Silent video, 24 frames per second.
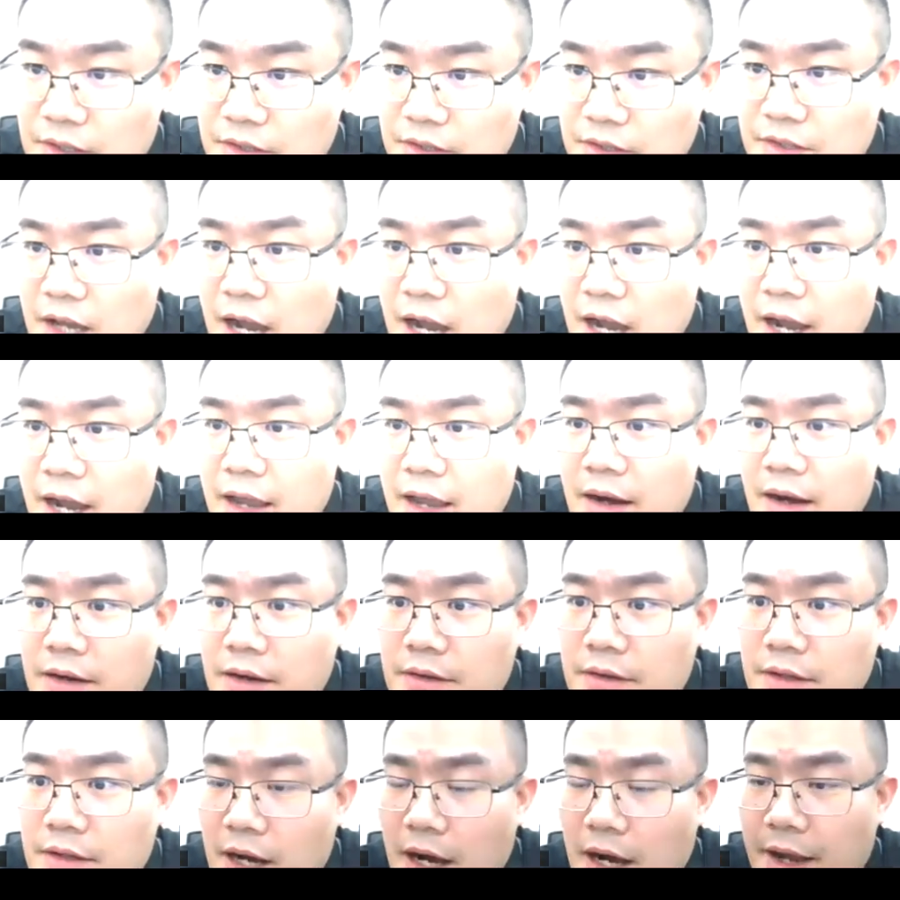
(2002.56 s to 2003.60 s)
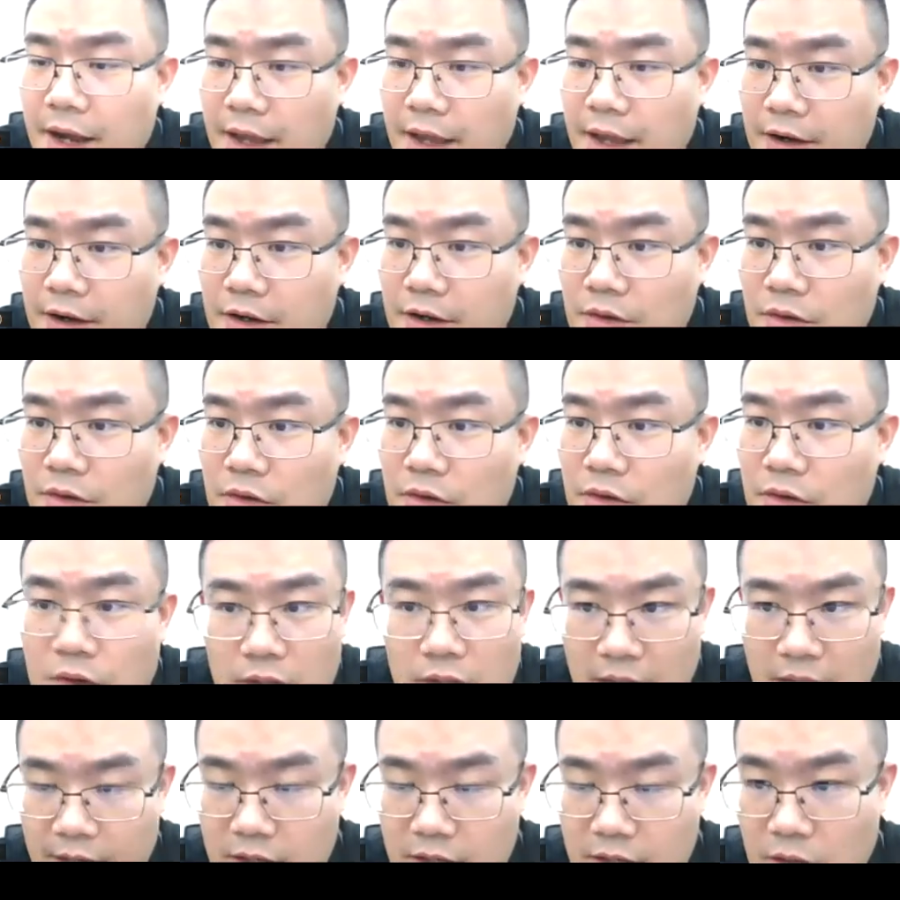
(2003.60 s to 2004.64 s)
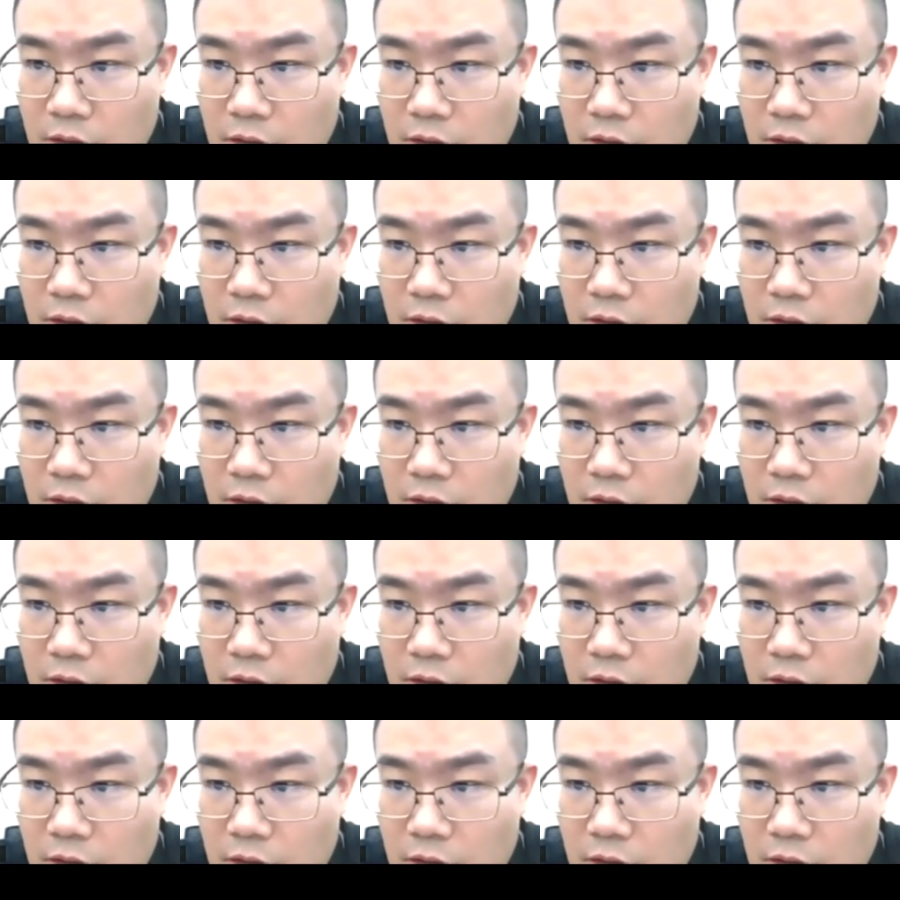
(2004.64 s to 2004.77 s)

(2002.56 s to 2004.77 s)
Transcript: in the high air, like